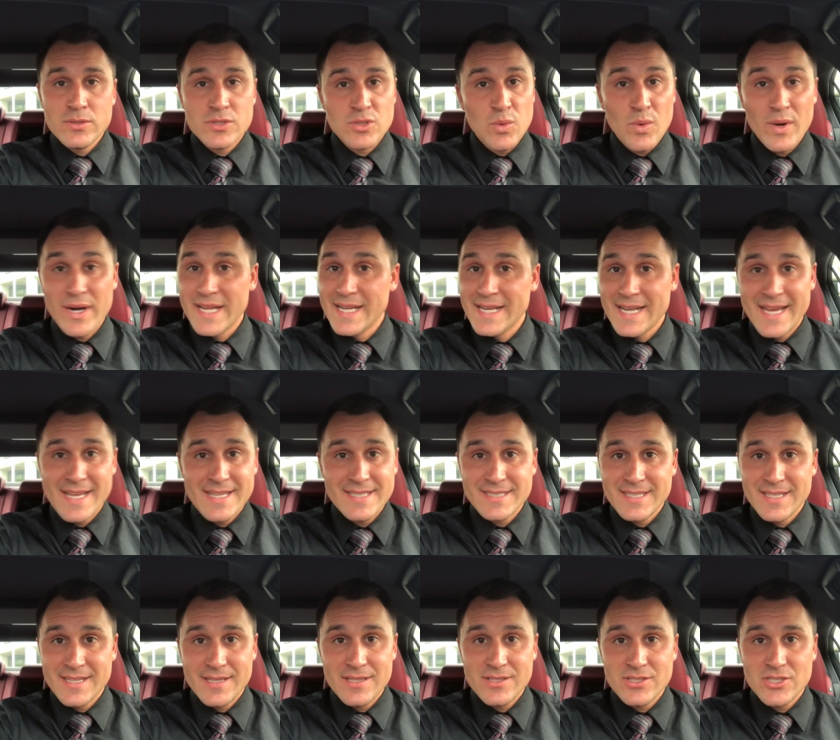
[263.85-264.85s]

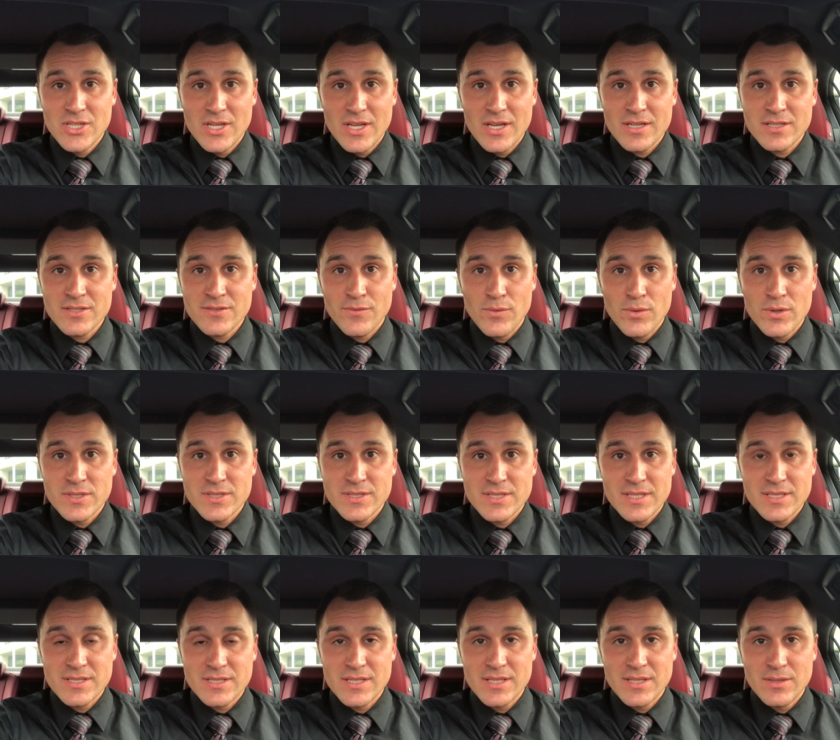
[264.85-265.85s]
2019
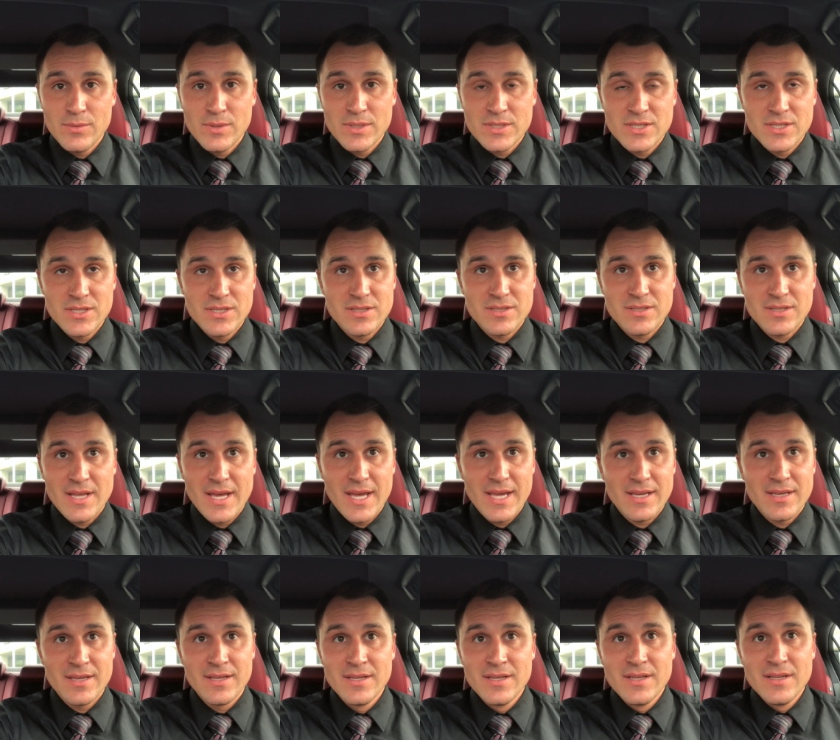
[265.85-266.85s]
GX460, which is
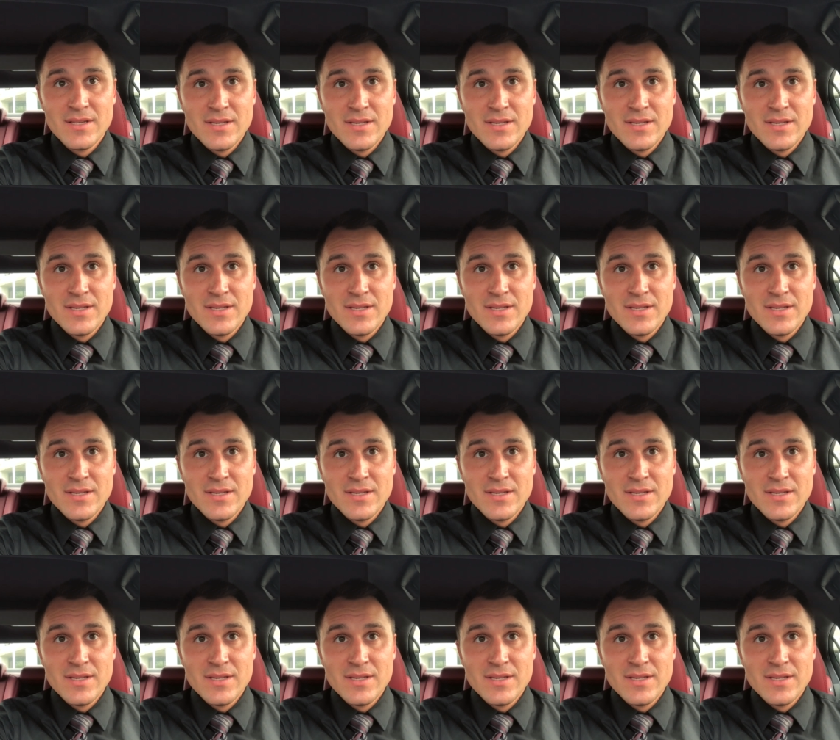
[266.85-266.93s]
like,